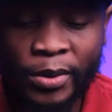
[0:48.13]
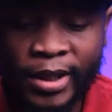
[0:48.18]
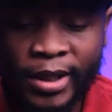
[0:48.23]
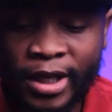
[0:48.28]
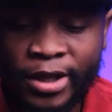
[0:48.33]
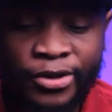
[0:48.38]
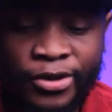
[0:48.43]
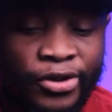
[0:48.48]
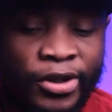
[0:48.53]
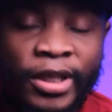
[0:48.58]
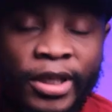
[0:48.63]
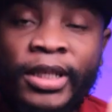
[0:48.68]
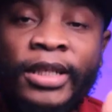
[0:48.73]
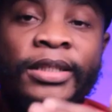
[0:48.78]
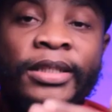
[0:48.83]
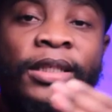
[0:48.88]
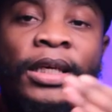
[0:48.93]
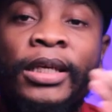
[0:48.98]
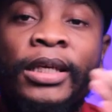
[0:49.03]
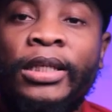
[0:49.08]
location
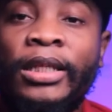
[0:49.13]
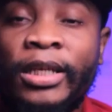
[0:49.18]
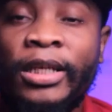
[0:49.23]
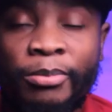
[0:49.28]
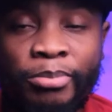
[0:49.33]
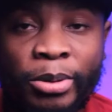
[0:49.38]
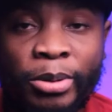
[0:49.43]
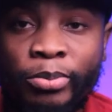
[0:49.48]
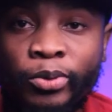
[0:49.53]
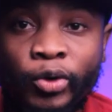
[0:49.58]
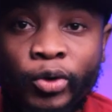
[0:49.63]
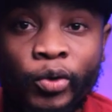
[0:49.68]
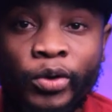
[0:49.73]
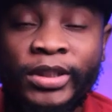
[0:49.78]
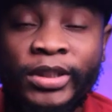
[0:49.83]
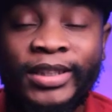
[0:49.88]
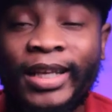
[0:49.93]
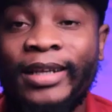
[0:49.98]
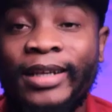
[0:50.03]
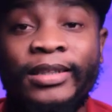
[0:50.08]
and saying that people
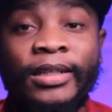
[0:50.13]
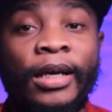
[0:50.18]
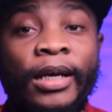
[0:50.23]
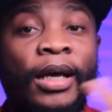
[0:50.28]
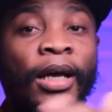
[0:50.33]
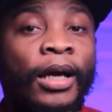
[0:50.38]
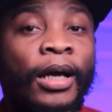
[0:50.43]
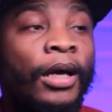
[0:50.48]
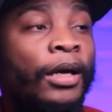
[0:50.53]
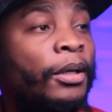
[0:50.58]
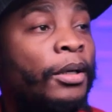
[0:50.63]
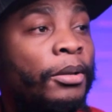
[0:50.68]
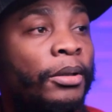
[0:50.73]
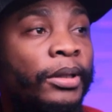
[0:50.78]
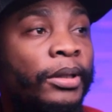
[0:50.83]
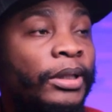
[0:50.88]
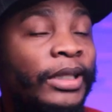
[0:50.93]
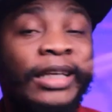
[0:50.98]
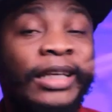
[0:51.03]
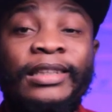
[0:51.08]
should start
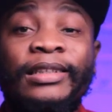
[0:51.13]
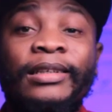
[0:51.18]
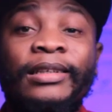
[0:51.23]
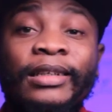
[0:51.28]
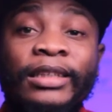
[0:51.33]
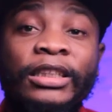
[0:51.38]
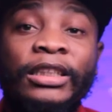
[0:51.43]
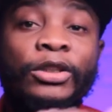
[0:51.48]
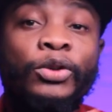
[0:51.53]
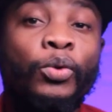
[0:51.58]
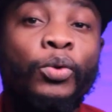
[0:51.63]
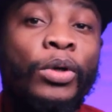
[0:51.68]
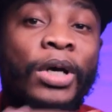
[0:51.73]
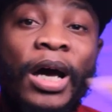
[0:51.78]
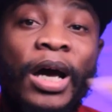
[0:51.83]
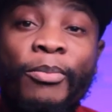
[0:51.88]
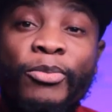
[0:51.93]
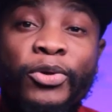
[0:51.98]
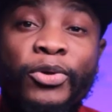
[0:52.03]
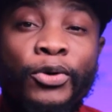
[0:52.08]
getting ready to
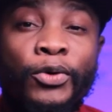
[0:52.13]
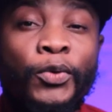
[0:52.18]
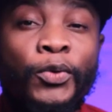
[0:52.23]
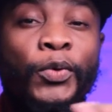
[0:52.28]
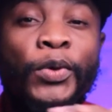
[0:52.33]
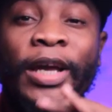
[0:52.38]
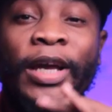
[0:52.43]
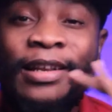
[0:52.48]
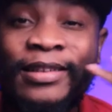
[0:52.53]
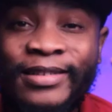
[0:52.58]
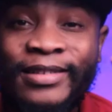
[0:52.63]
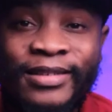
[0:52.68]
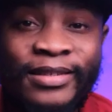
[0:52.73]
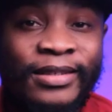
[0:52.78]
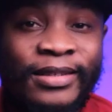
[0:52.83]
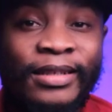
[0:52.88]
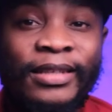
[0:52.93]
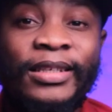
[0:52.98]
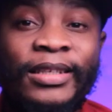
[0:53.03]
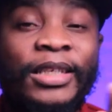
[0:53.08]
come through and
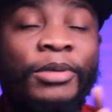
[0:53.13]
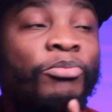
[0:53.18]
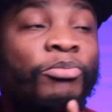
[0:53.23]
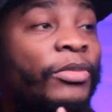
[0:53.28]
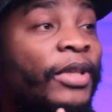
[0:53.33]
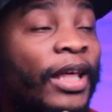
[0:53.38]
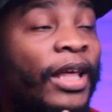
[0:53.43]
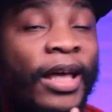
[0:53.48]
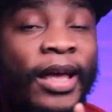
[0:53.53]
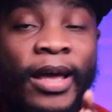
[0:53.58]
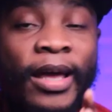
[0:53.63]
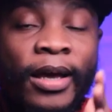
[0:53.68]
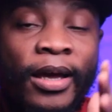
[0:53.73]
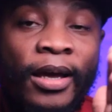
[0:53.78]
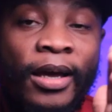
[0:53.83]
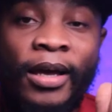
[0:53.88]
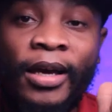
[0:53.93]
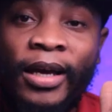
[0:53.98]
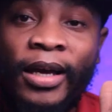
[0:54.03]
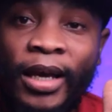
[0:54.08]
see him there
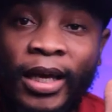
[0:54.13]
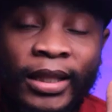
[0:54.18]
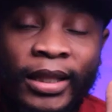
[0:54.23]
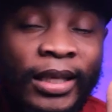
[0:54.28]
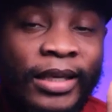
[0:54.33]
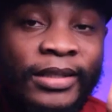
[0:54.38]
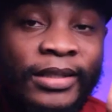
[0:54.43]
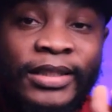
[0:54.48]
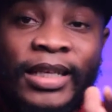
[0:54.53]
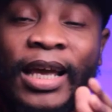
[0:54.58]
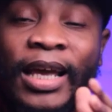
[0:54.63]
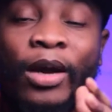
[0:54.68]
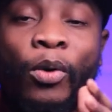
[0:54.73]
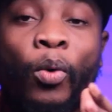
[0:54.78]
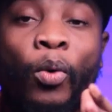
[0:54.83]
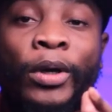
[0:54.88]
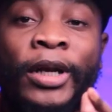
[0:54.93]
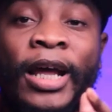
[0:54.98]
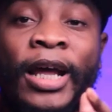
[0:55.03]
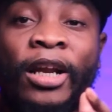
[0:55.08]
and the entire
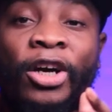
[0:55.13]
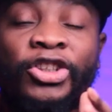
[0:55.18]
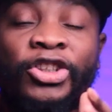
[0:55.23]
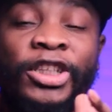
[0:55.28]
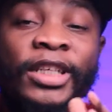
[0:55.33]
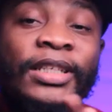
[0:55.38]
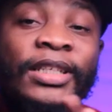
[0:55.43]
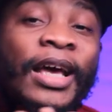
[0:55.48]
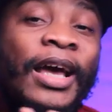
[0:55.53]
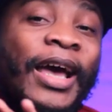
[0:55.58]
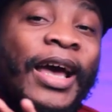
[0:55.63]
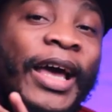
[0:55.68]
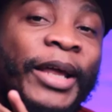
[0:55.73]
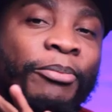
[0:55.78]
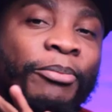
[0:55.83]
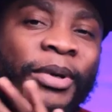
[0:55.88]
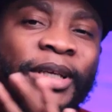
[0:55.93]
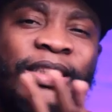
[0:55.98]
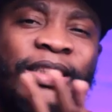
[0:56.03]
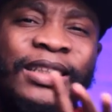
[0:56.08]
Hunan Hajjaz.
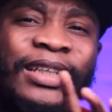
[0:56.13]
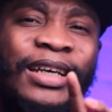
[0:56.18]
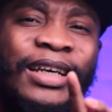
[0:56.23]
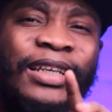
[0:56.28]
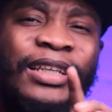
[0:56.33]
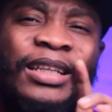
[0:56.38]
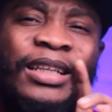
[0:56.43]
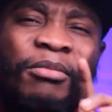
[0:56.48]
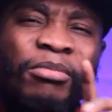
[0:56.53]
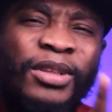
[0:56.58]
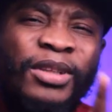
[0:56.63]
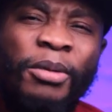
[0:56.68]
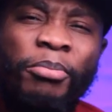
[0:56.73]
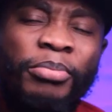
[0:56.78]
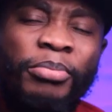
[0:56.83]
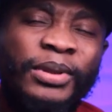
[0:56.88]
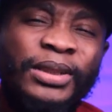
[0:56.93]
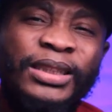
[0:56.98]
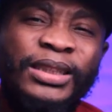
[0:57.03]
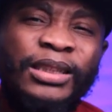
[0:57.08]
And basically the
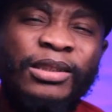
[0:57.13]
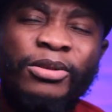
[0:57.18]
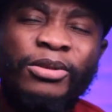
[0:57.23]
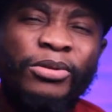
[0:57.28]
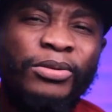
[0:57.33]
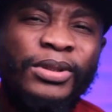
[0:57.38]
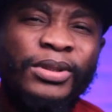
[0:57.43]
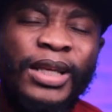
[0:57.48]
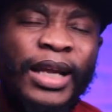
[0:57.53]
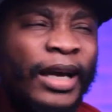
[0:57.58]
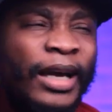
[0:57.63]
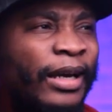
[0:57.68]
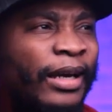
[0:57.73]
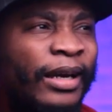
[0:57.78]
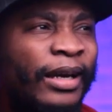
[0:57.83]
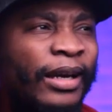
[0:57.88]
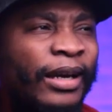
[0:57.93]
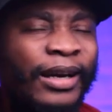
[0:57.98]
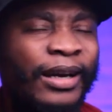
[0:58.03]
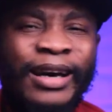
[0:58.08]
building looks like
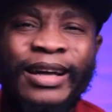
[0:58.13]
a